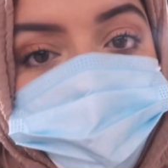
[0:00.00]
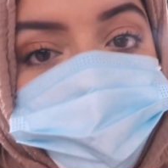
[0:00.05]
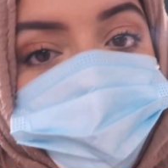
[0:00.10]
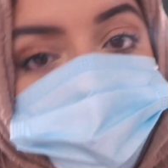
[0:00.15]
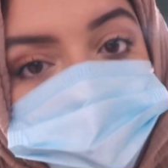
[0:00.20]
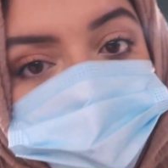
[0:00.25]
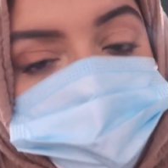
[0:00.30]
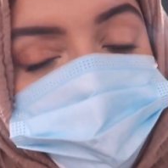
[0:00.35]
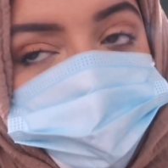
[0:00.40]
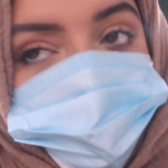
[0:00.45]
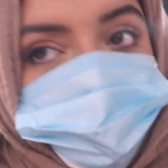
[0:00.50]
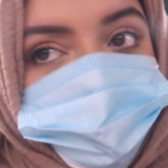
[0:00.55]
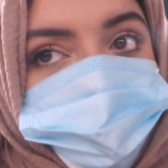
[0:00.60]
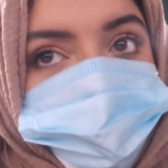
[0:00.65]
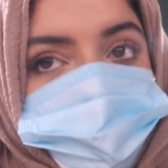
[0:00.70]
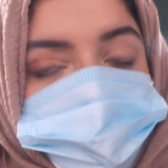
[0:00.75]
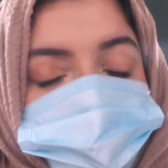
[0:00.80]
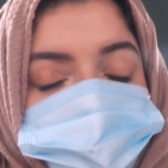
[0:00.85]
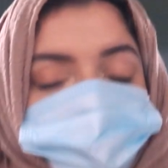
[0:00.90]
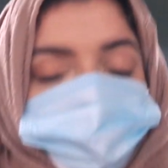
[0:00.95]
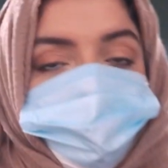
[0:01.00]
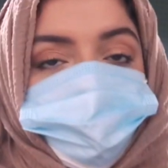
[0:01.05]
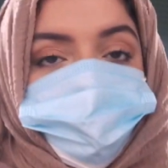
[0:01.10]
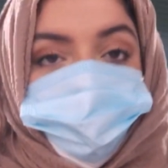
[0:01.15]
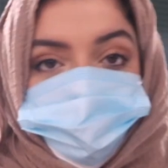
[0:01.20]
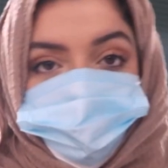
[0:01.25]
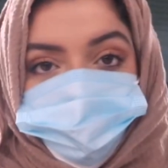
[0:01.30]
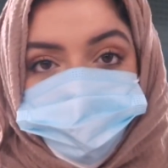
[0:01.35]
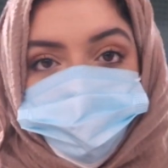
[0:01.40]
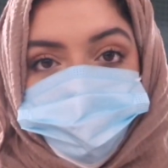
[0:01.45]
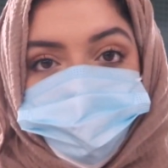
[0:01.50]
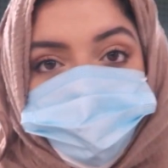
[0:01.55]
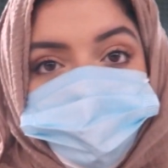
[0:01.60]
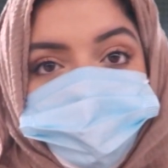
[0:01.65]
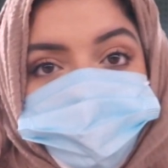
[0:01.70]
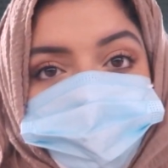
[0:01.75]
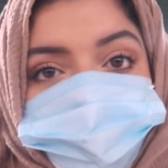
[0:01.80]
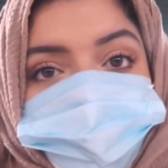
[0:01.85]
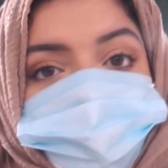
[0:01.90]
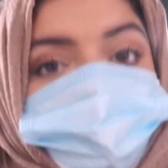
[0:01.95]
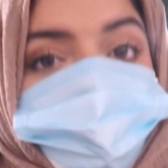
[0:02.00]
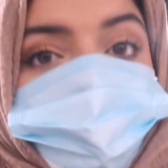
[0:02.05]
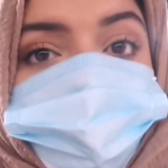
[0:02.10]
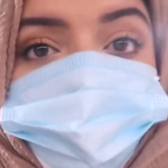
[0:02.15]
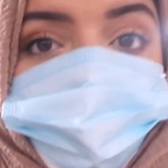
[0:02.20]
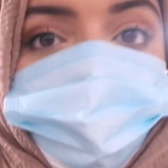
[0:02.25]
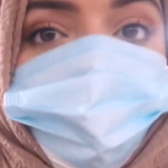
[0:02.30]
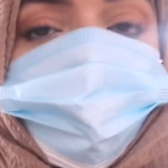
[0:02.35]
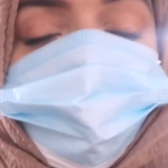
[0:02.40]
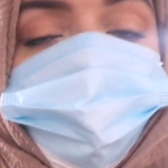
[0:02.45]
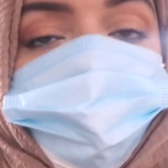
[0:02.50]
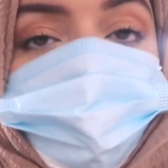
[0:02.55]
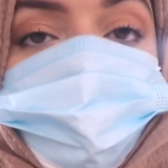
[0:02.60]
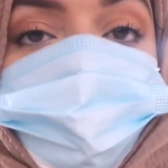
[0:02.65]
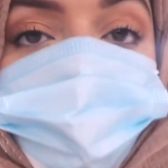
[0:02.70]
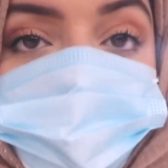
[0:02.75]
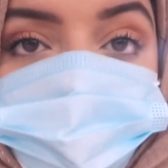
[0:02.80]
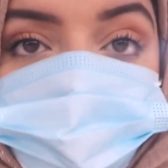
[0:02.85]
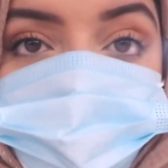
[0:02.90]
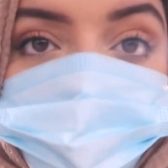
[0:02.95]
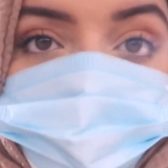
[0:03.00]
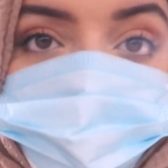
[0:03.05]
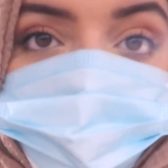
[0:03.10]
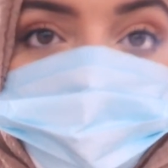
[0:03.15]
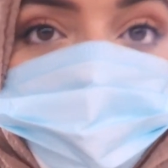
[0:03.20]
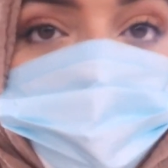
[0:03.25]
really hungry, so I'm excited to eat. I'm excited to have my